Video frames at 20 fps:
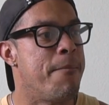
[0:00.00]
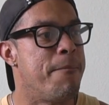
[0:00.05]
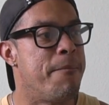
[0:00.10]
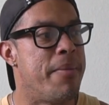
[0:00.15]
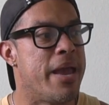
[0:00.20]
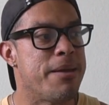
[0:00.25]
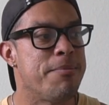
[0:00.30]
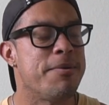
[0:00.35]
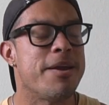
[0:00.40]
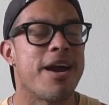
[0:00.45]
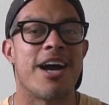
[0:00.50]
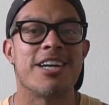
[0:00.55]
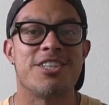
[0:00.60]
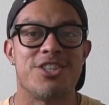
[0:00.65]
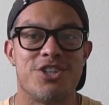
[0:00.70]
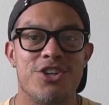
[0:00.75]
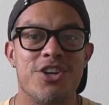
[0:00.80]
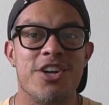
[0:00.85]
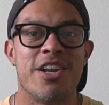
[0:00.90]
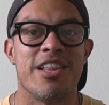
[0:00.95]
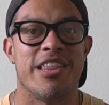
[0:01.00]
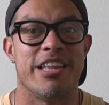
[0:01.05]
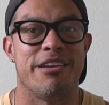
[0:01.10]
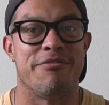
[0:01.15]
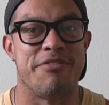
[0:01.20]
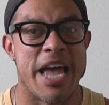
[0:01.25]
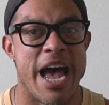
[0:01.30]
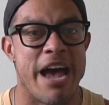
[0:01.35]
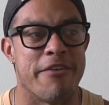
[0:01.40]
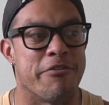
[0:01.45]
Maybe I shouldn't
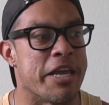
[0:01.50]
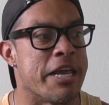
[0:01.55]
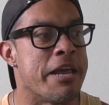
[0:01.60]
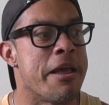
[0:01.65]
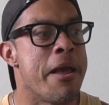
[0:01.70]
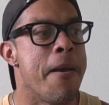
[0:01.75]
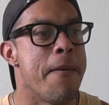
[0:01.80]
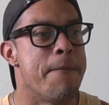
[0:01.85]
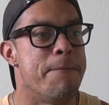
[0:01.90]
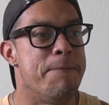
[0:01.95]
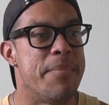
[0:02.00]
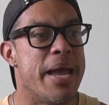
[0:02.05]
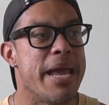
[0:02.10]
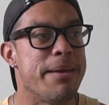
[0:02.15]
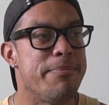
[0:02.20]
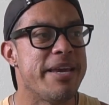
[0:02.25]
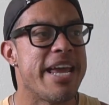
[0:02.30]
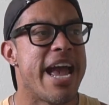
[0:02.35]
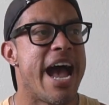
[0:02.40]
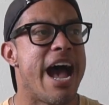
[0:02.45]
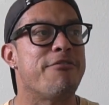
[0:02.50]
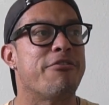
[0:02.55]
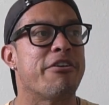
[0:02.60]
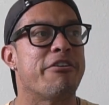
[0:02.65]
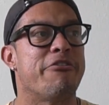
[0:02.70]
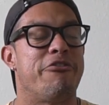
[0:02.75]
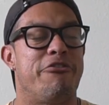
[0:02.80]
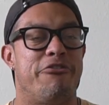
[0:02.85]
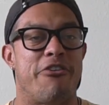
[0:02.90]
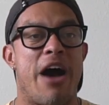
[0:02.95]
lift heavy. Maybe
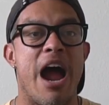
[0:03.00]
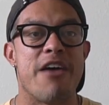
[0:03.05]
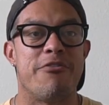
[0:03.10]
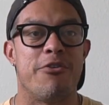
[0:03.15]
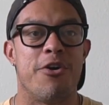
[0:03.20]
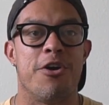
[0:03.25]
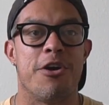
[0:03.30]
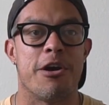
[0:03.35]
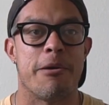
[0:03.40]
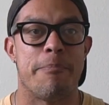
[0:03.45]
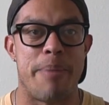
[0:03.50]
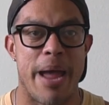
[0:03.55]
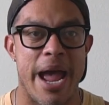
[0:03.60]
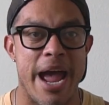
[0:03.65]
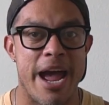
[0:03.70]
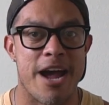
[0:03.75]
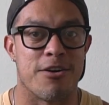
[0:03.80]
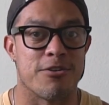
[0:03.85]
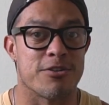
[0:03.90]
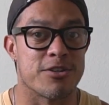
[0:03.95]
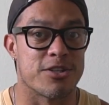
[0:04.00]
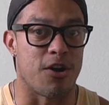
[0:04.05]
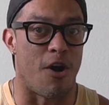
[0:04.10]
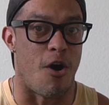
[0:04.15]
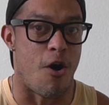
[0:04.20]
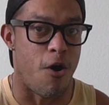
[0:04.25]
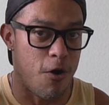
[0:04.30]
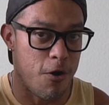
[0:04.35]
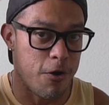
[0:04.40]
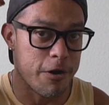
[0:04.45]
having 500 pounds
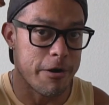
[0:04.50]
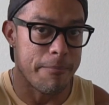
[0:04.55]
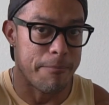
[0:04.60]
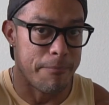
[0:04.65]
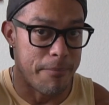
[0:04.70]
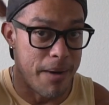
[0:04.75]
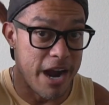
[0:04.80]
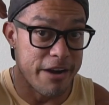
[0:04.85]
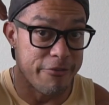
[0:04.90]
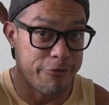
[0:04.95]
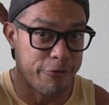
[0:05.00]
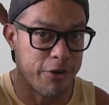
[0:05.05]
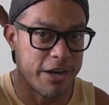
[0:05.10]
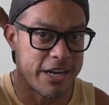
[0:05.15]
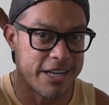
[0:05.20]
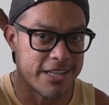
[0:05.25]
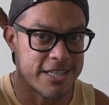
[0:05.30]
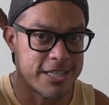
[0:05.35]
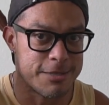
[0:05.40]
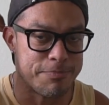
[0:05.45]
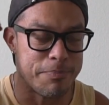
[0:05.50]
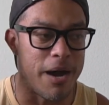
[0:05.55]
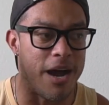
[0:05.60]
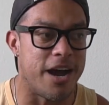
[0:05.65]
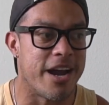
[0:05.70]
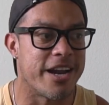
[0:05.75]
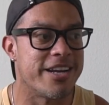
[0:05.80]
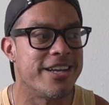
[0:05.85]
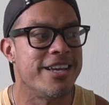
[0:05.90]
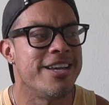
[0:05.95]
on my freaking
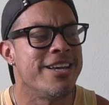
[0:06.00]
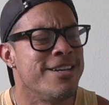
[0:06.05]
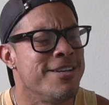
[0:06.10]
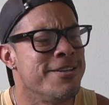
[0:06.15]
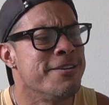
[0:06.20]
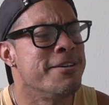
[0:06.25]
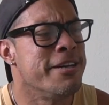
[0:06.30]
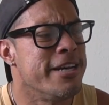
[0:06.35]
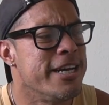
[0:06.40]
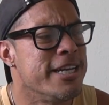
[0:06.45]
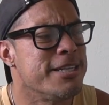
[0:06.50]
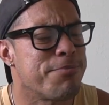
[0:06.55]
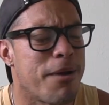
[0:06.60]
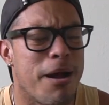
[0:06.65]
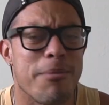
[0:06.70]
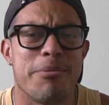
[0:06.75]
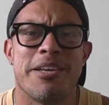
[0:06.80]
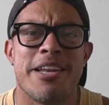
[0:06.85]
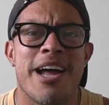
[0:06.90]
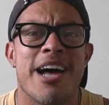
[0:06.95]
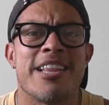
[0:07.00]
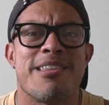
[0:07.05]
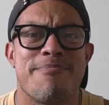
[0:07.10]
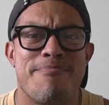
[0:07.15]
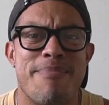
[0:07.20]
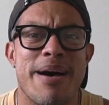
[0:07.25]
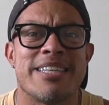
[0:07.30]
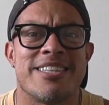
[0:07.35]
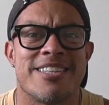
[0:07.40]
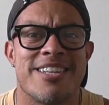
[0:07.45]
spine is probably not the
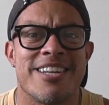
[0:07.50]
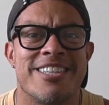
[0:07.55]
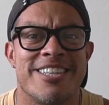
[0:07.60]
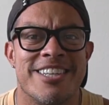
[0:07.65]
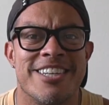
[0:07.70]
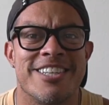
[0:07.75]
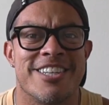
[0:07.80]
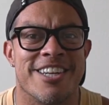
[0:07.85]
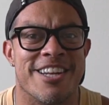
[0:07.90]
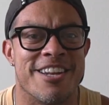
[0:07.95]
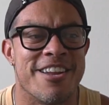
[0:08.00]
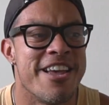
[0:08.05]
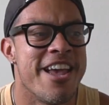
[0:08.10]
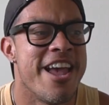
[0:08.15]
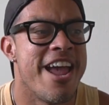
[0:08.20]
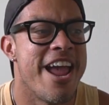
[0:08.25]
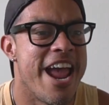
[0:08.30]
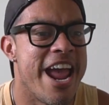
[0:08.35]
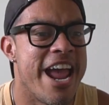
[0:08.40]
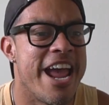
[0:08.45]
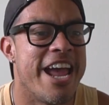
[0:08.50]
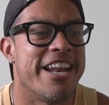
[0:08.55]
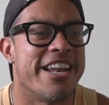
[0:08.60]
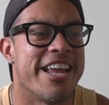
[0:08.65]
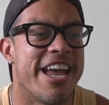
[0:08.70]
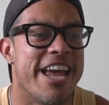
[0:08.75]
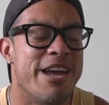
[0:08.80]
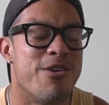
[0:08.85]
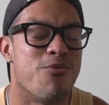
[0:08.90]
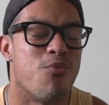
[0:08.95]
best decision.
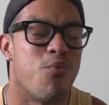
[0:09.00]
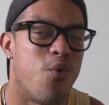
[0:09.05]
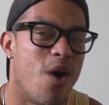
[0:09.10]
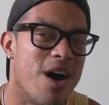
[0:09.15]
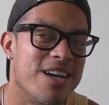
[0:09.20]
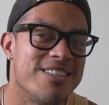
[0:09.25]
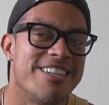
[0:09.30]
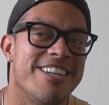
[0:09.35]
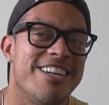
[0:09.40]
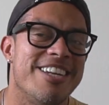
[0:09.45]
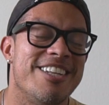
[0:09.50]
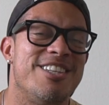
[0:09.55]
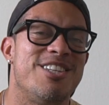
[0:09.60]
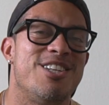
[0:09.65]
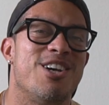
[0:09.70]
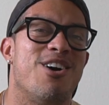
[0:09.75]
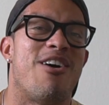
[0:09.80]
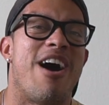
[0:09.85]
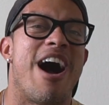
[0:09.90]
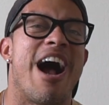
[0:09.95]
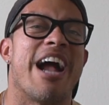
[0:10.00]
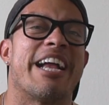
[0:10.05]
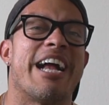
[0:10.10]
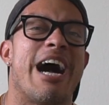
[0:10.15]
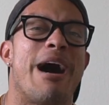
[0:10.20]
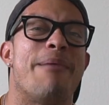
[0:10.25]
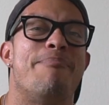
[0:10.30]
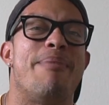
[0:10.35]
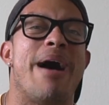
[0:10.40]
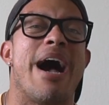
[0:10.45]
And it wasn't until I
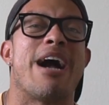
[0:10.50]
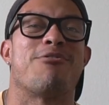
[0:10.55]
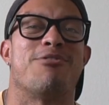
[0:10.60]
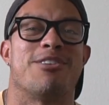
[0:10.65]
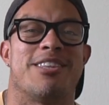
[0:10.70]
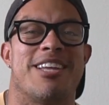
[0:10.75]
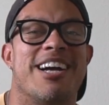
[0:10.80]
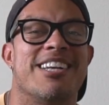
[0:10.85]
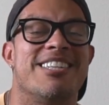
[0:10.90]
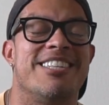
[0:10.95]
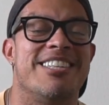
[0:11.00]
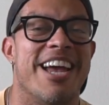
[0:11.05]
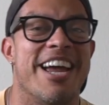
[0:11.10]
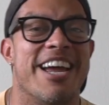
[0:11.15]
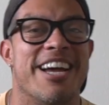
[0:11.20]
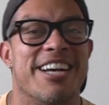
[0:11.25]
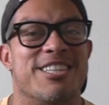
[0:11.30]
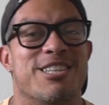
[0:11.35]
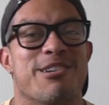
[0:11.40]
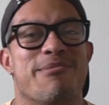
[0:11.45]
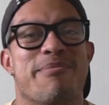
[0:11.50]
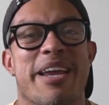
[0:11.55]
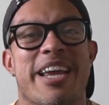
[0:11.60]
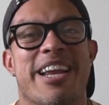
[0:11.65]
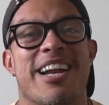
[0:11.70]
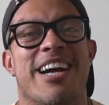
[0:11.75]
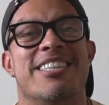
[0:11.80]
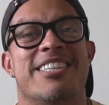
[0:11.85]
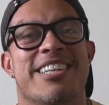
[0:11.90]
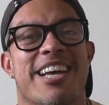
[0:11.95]
got back with Isaiah. So me
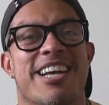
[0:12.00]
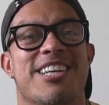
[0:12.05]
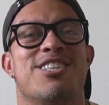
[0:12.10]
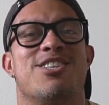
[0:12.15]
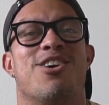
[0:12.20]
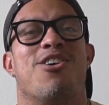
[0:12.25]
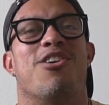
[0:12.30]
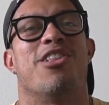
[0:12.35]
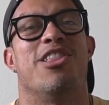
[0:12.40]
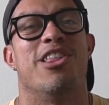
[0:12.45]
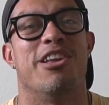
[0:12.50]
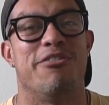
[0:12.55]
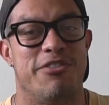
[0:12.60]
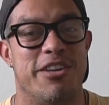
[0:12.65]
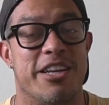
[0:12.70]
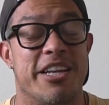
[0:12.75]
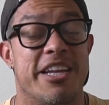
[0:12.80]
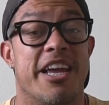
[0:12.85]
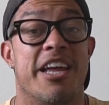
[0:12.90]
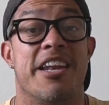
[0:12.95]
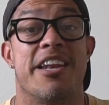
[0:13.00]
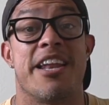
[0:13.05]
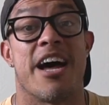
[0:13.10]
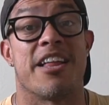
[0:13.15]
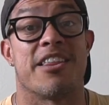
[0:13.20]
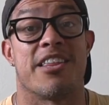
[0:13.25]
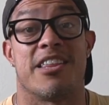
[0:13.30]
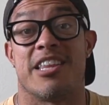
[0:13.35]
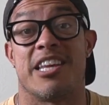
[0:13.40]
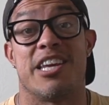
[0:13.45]
and Isaiah started lifting again
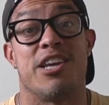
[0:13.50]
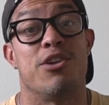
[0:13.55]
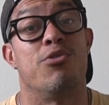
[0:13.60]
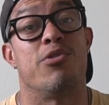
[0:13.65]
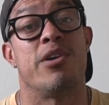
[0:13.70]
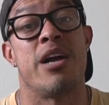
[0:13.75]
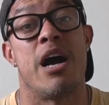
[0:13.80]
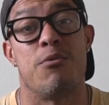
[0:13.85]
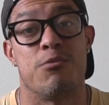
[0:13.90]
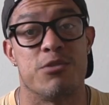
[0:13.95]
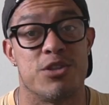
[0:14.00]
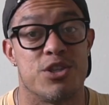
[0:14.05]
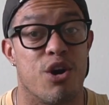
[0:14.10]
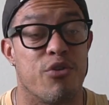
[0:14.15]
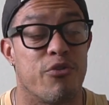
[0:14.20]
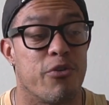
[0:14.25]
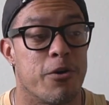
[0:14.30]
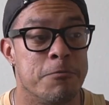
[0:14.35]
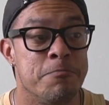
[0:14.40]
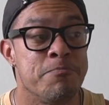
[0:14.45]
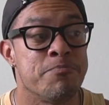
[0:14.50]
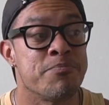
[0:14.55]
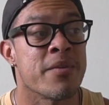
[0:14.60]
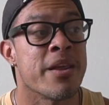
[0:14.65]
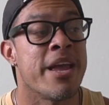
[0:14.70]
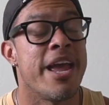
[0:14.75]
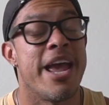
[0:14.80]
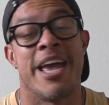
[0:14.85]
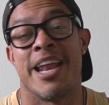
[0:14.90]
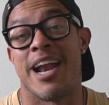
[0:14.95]
now that the keto cut was over.
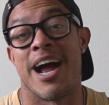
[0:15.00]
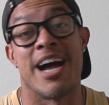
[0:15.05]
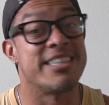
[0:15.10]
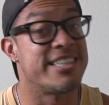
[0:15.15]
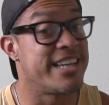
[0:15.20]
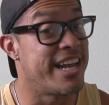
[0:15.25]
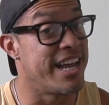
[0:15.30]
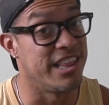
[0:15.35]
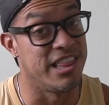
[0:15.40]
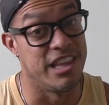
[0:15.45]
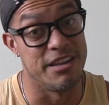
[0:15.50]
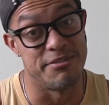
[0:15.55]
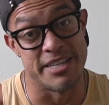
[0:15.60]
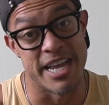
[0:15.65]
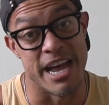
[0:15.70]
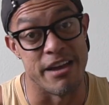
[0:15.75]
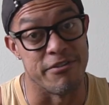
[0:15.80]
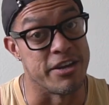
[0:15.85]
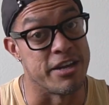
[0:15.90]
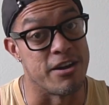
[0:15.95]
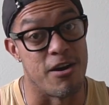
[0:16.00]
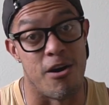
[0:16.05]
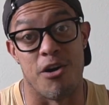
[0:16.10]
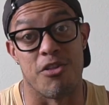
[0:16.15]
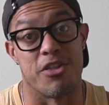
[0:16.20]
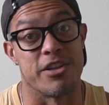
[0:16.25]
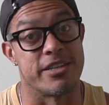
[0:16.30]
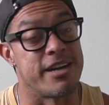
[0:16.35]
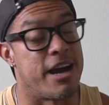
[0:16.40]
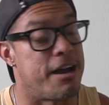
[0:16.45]
And Isaiah lifts heavy
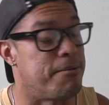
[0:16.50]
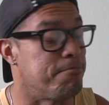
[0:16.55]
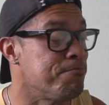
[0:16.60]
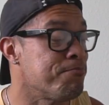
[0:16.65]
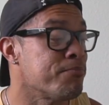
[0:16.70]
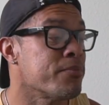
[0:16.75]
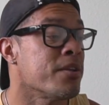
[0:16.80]
all the time.